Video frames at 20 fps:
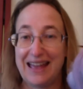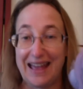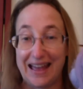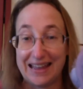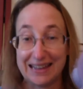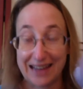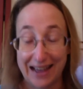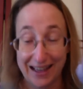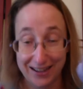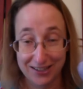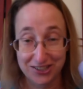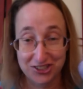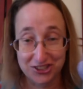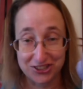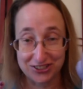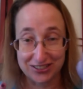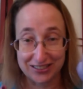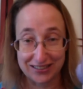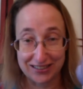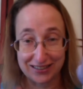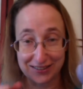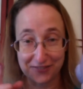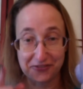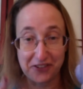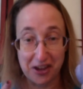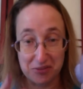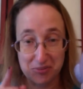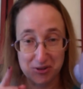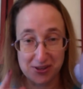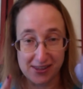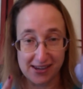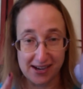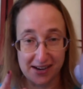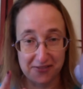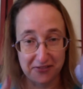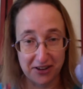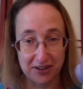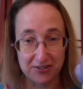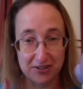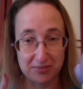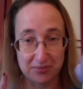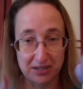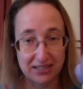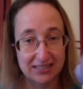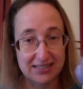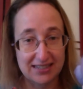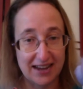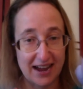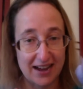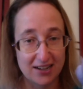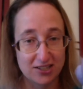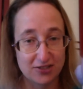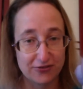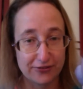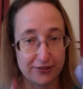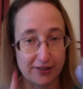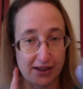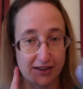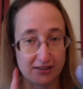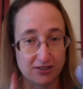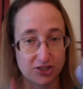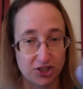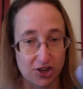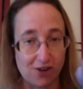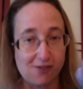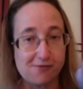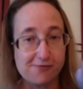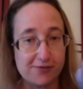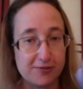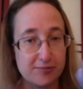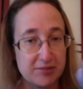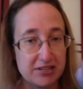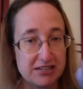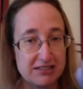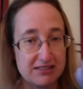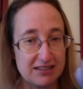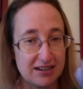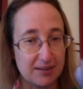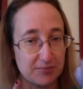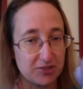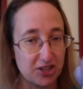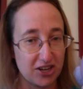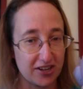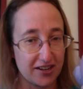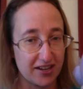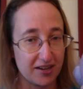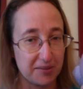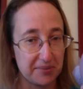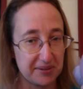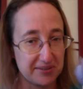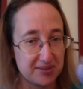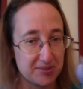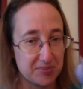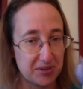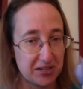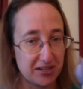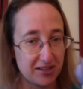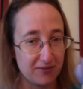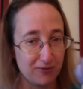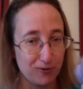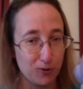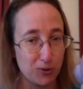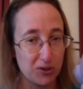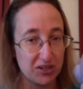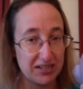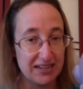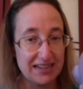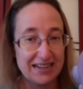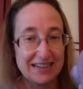And actually, the fiber that I found in my stash for that shawl for me that I'm talking about spinning for,